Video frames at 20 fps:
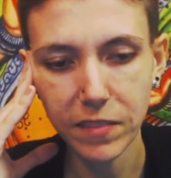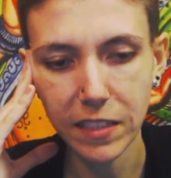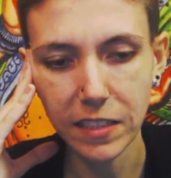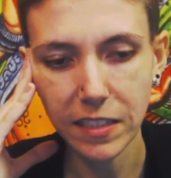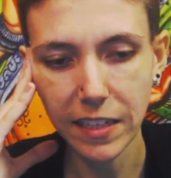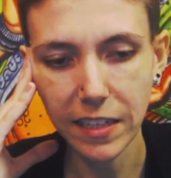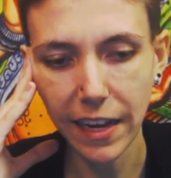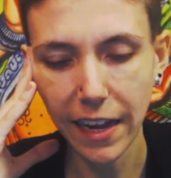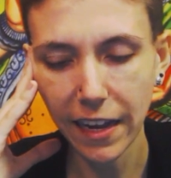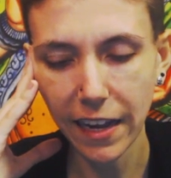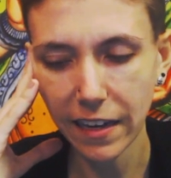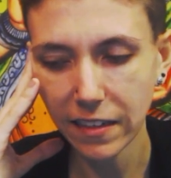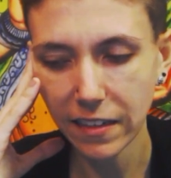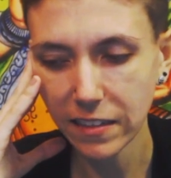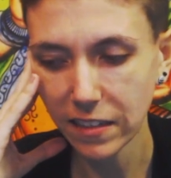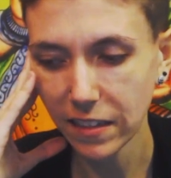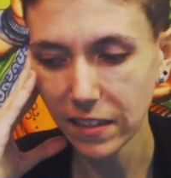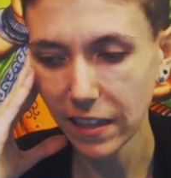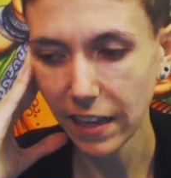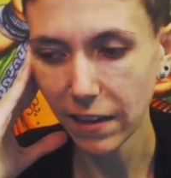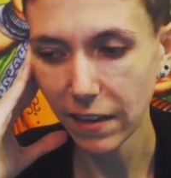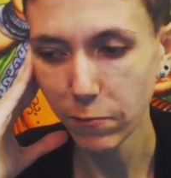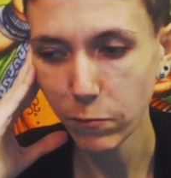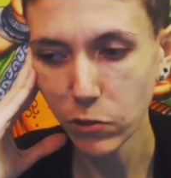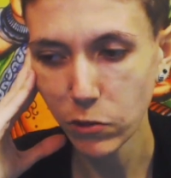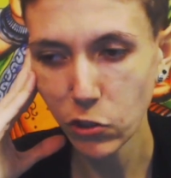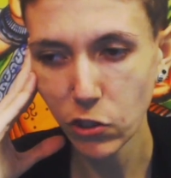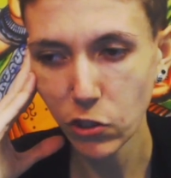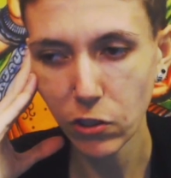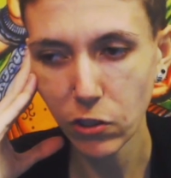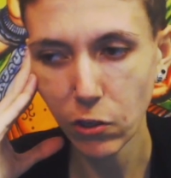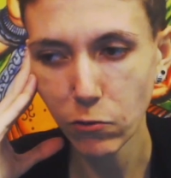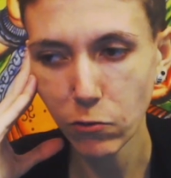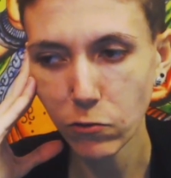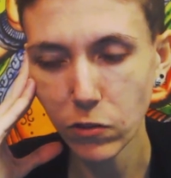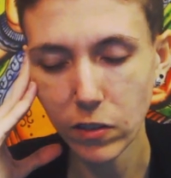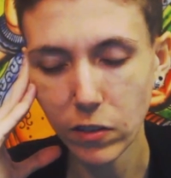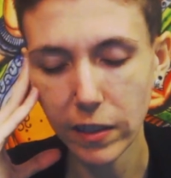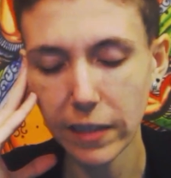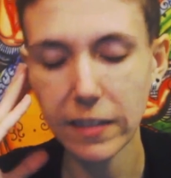this cat isn't that much
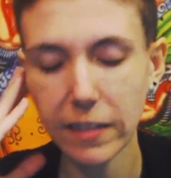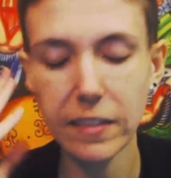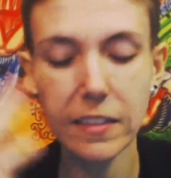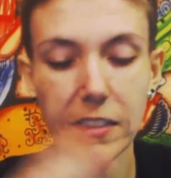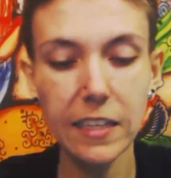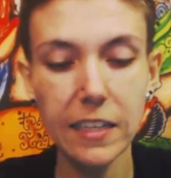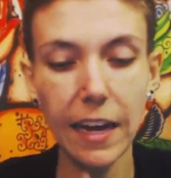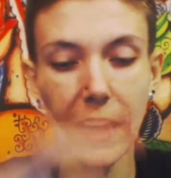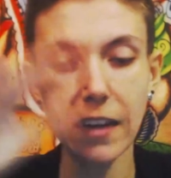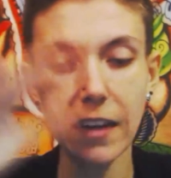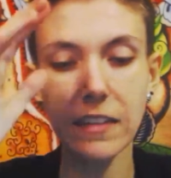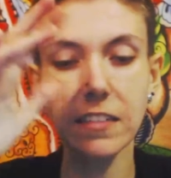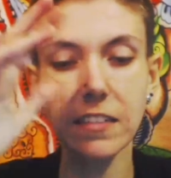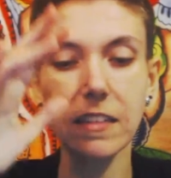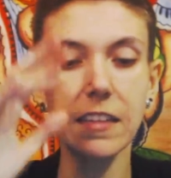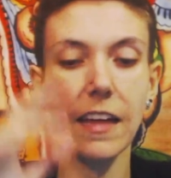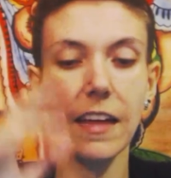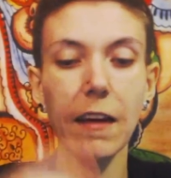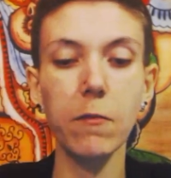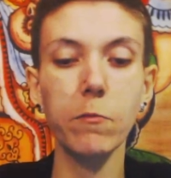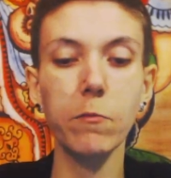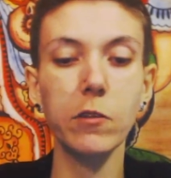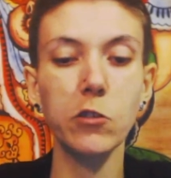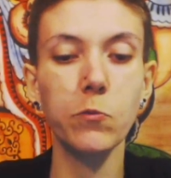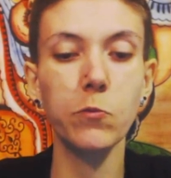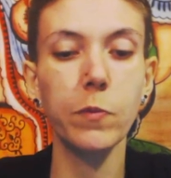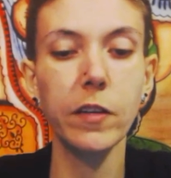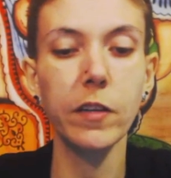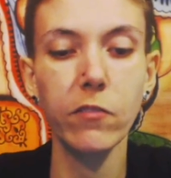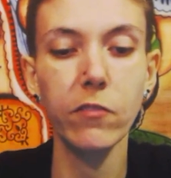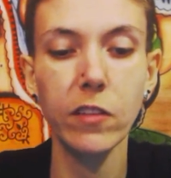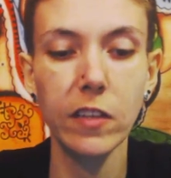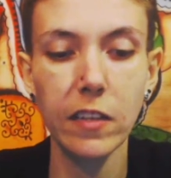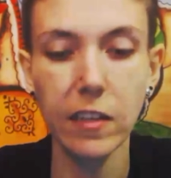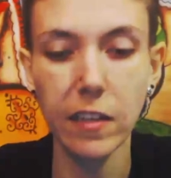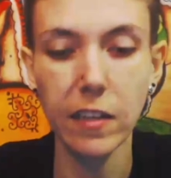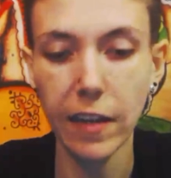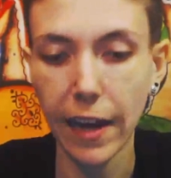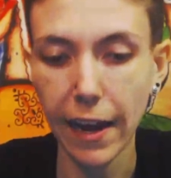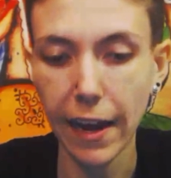close. This cat isn't that much bigger
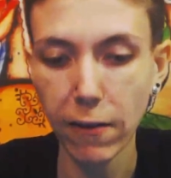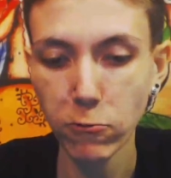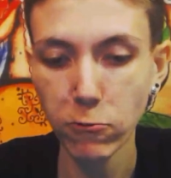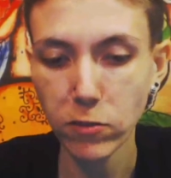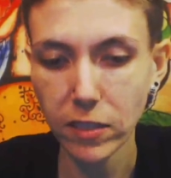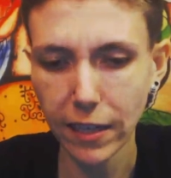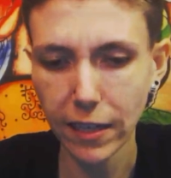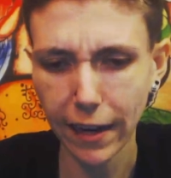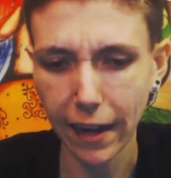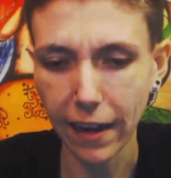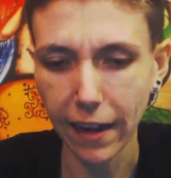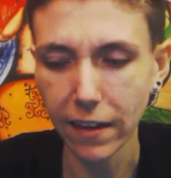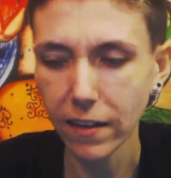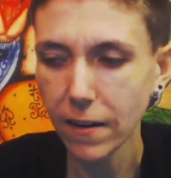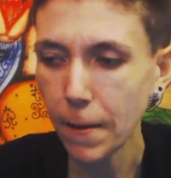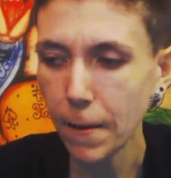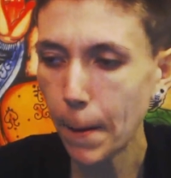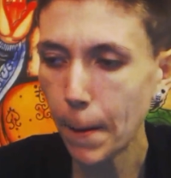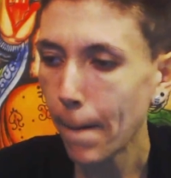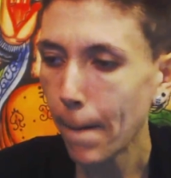than a house cat.